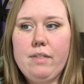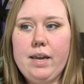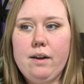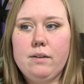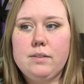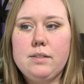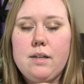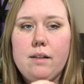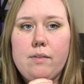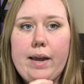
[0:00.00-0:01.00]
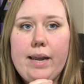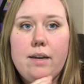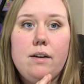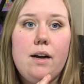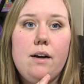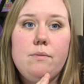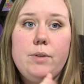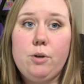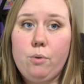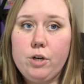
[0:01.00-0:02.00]
things like
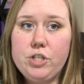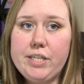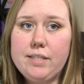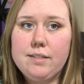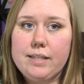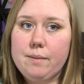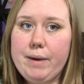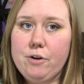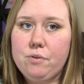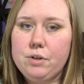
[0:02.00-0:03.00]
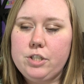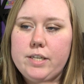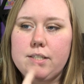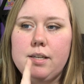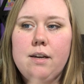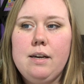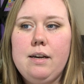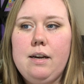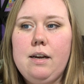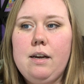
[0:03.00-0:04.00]
little oranges, like the mandarin oranges,
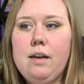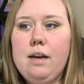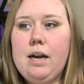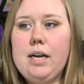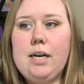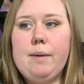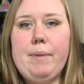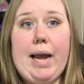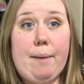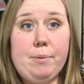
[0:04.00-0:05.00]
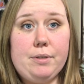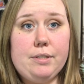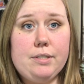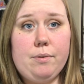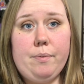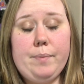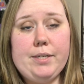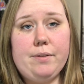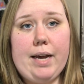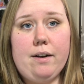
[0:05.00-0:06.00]
Apples,
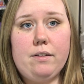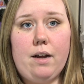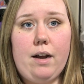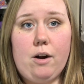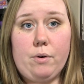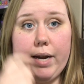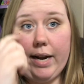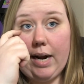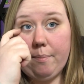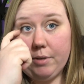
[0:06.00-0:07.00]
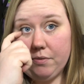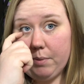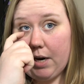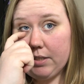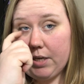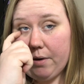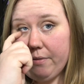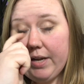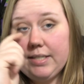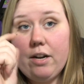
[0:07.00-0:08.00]
we do that a lot. Organic apples from
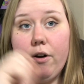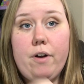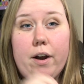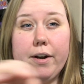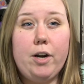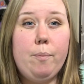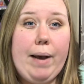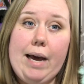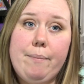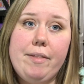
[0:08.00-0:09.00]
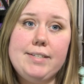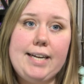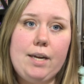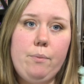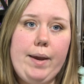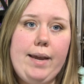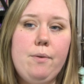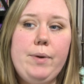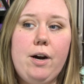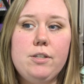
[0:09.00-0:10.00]
Costco, things that are not going to go bad by the second
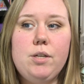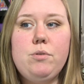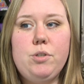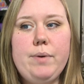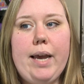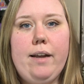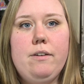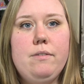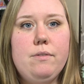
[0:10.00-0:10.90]
week. We also do get